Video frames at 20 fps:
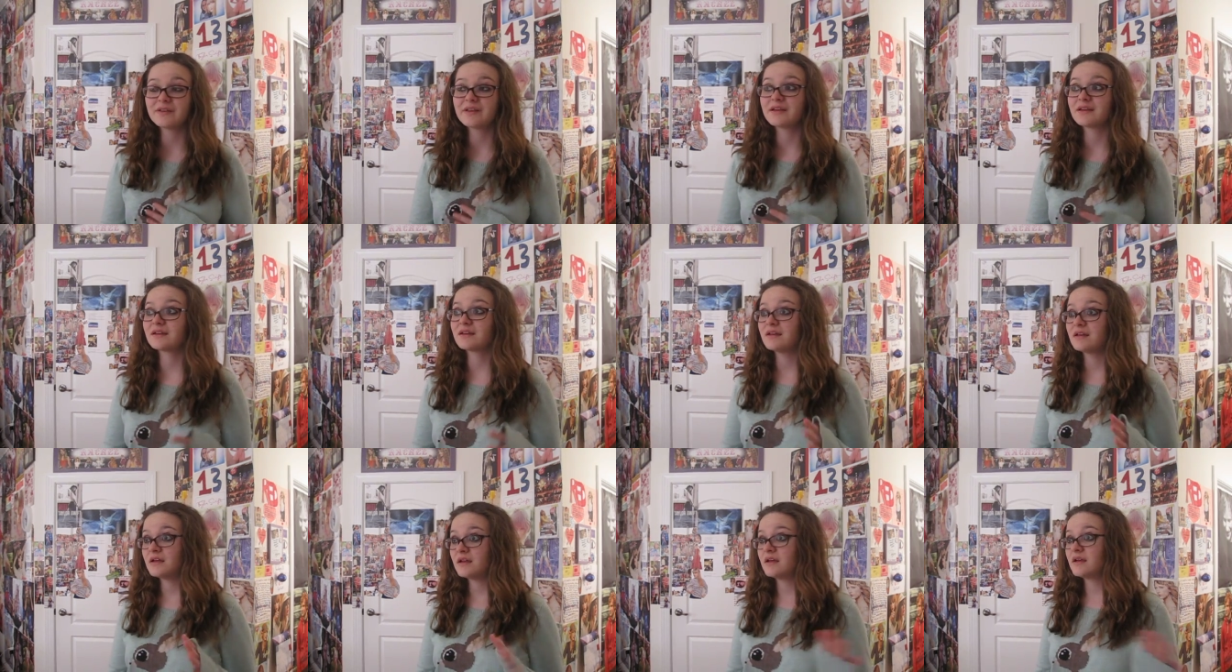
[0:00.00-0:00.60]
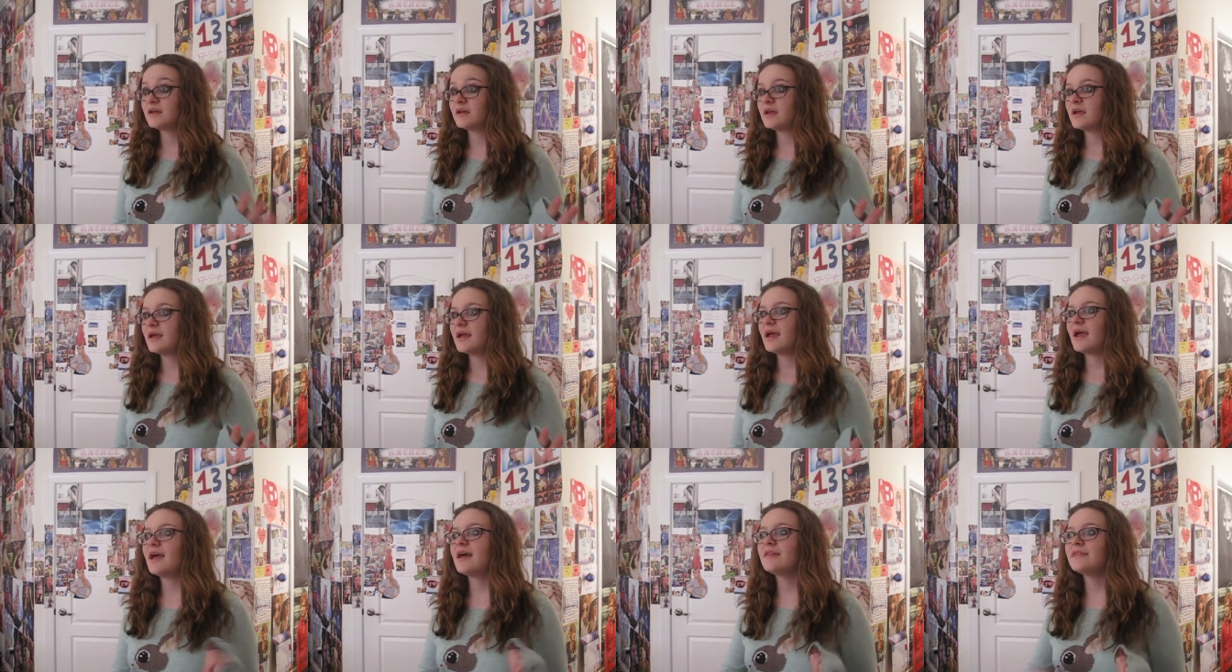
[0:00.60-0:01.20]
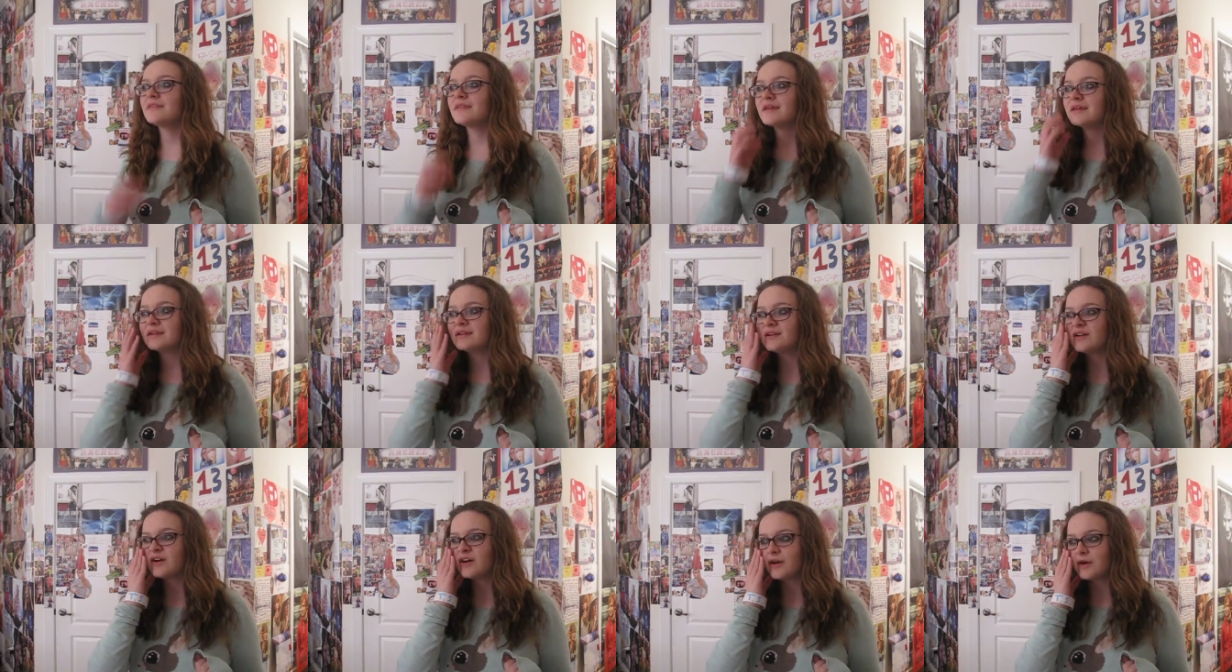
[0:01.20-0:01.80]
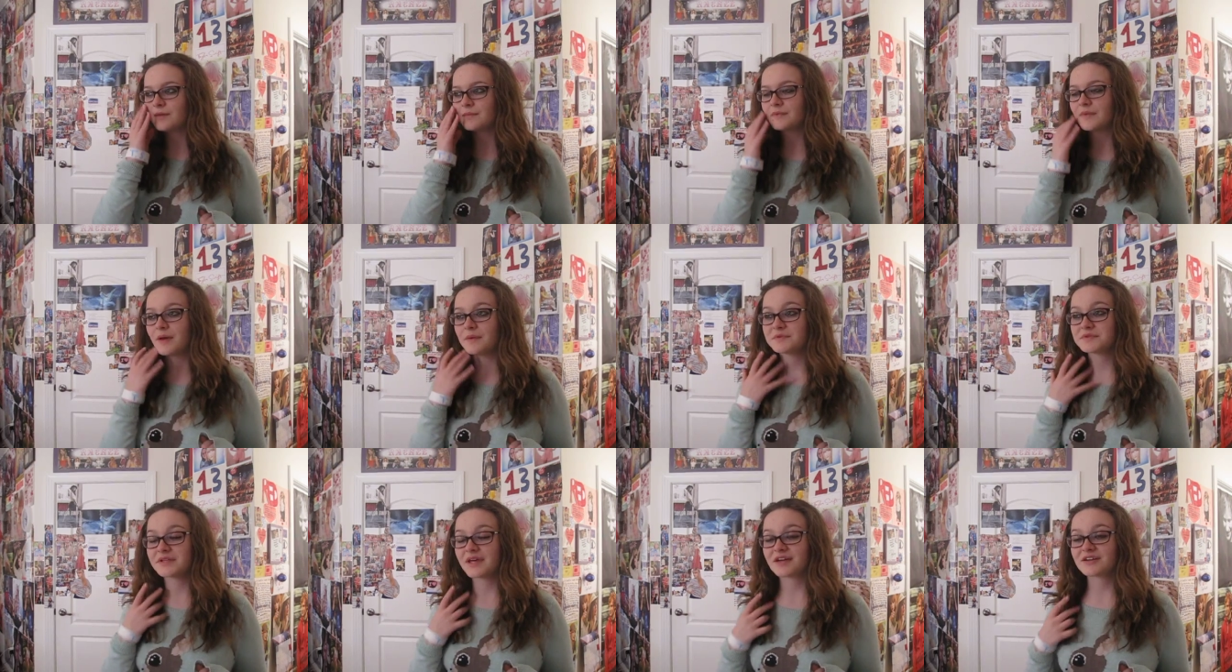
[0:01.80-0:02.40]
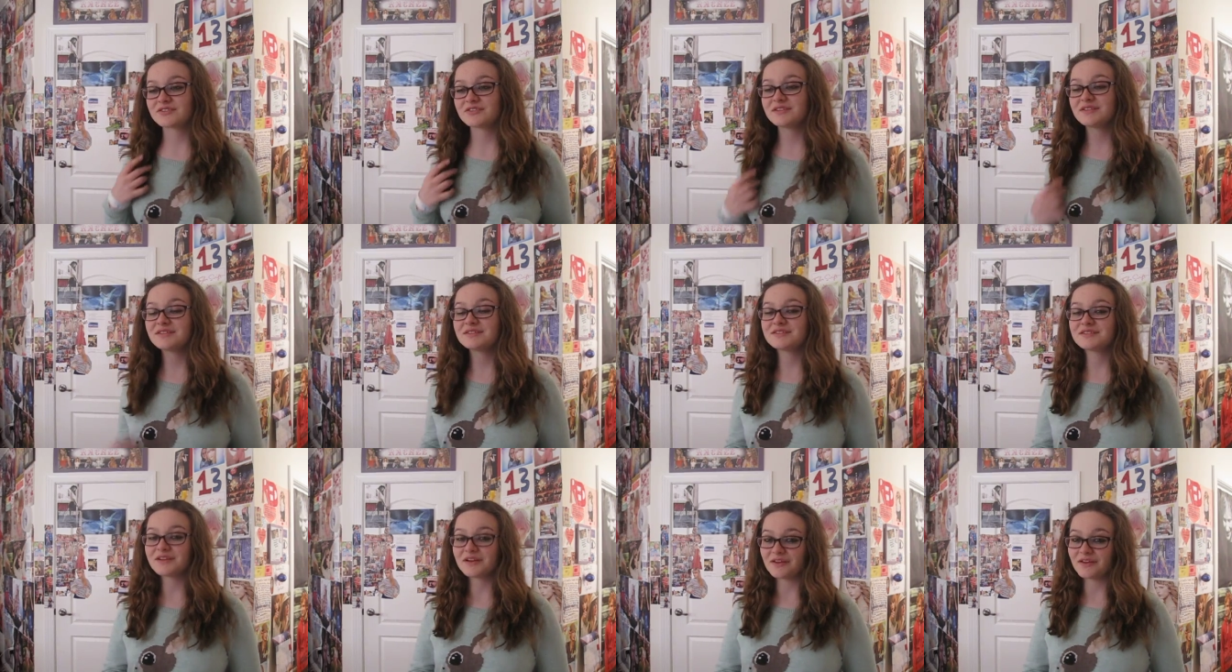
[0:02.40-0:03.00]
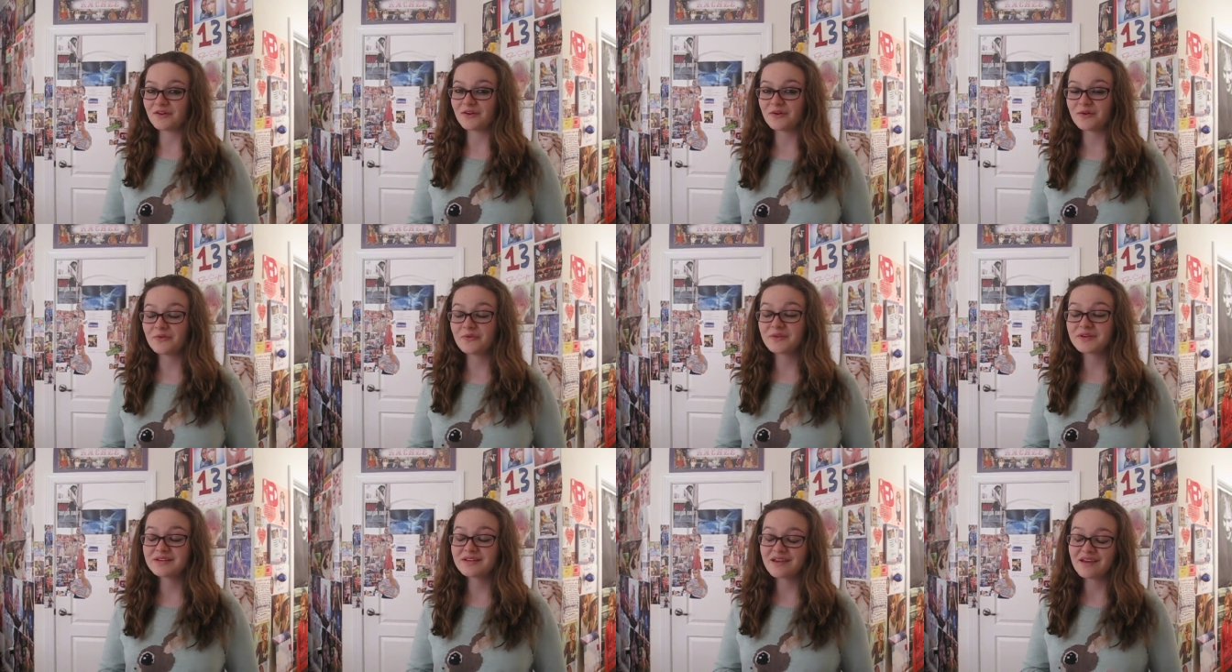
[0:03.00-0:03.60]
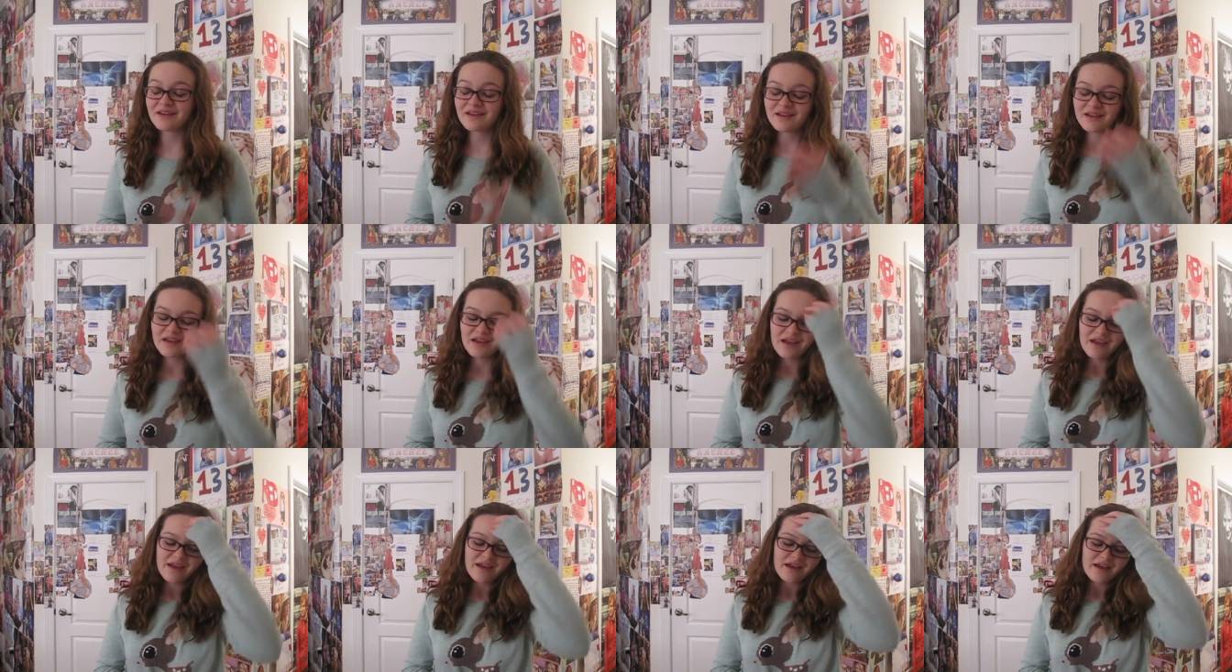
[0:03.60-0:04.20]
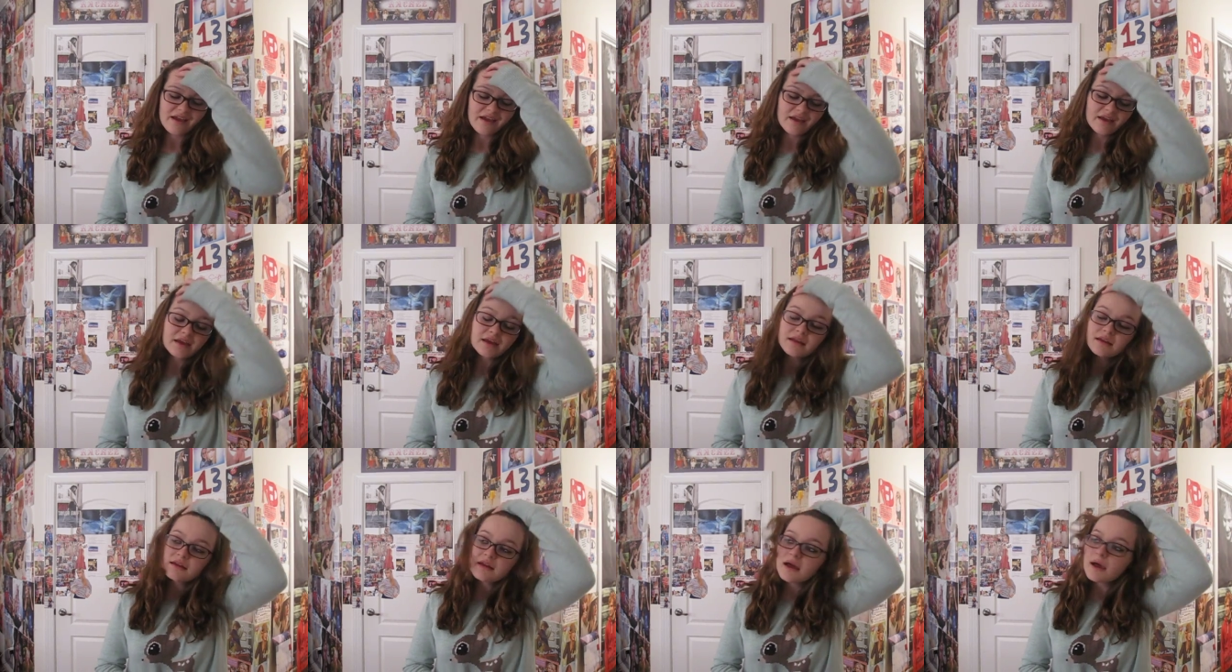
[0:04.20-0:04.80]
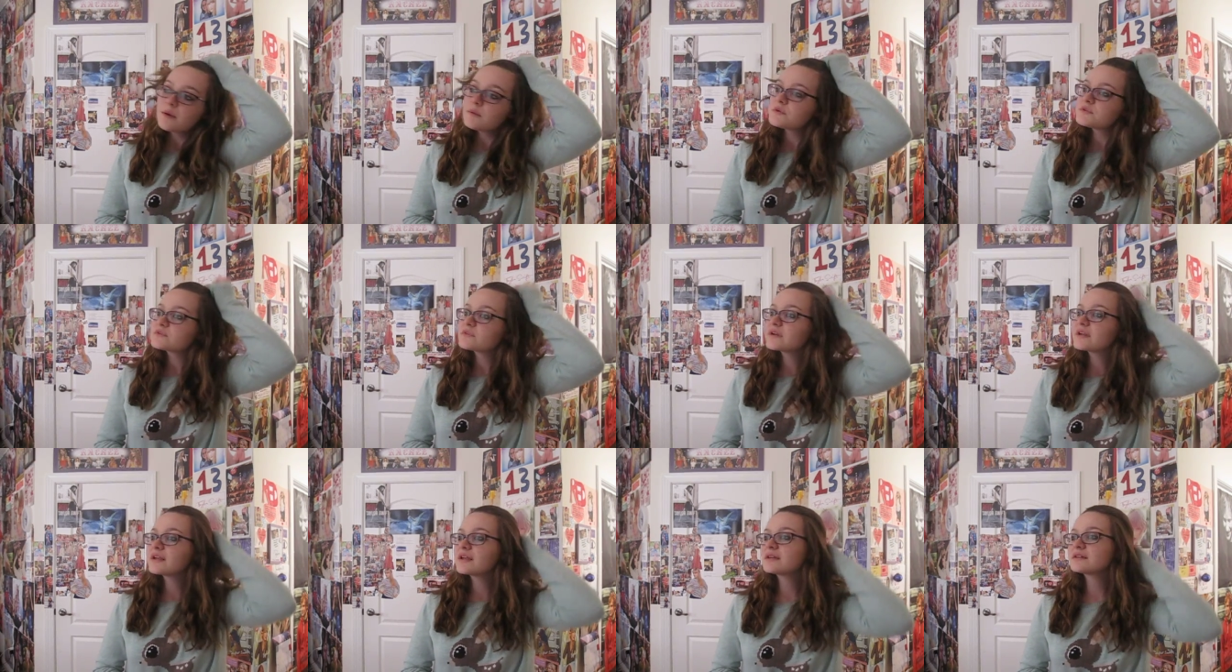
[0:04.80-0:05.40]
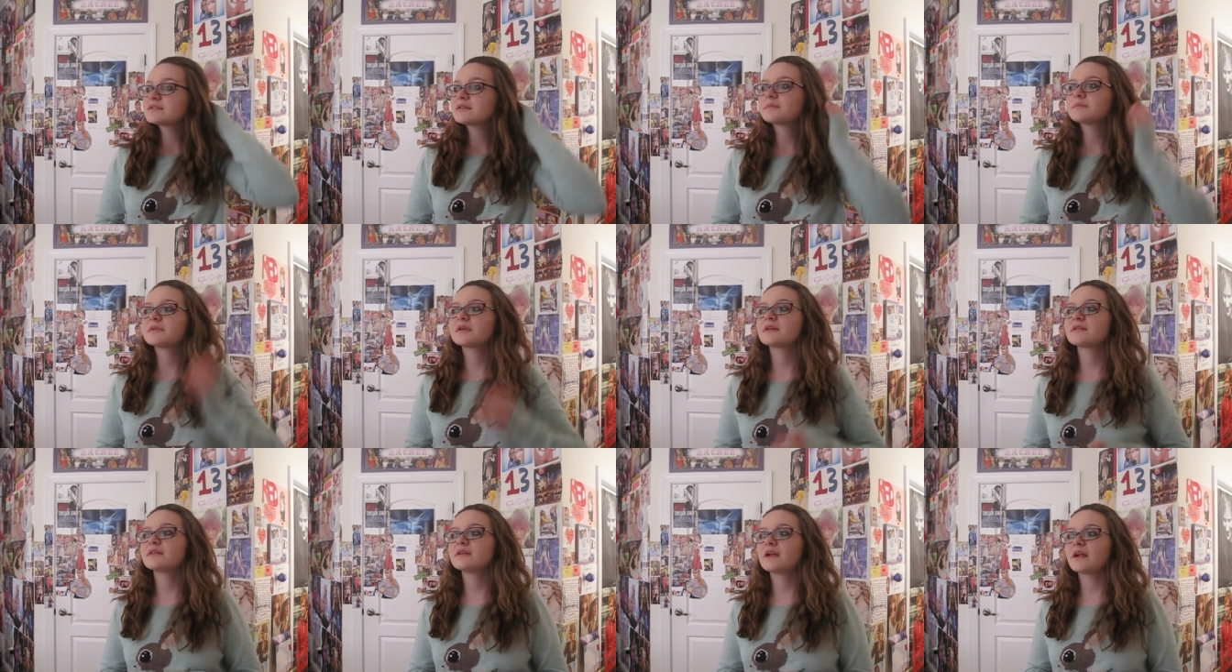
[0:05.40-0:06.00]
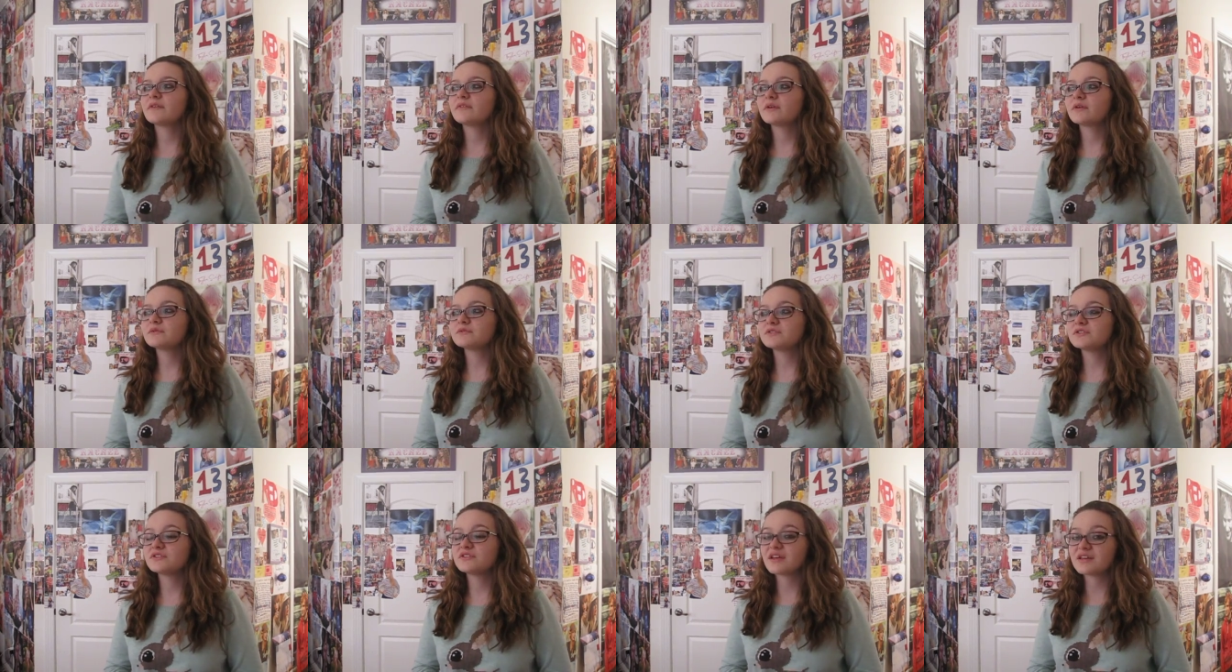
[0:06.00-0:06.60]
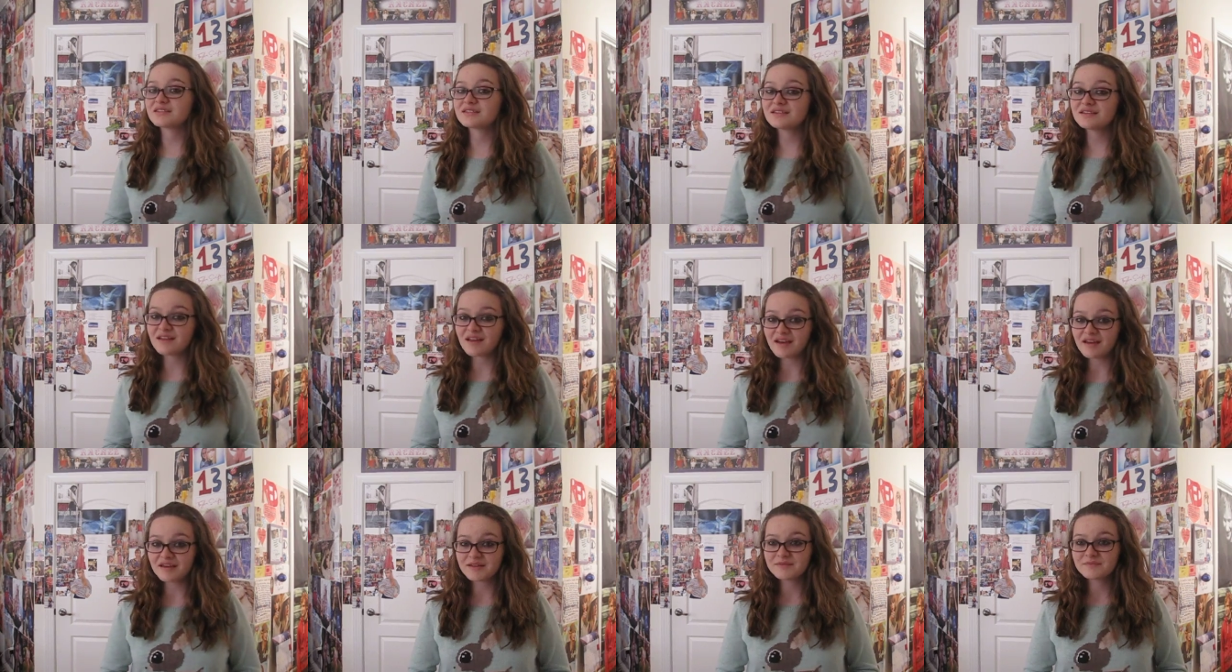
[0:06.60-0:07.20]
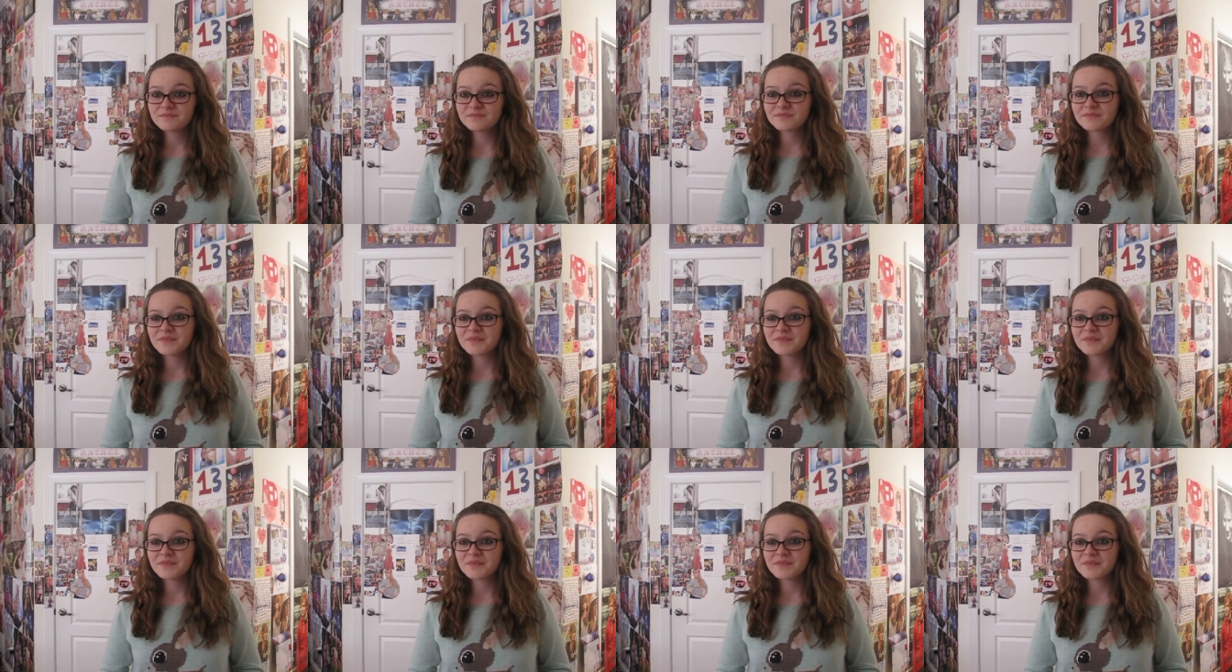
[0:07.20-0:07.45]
Like, and then um, I was actually in study hall one day and I was reading something that I wrote in 2009.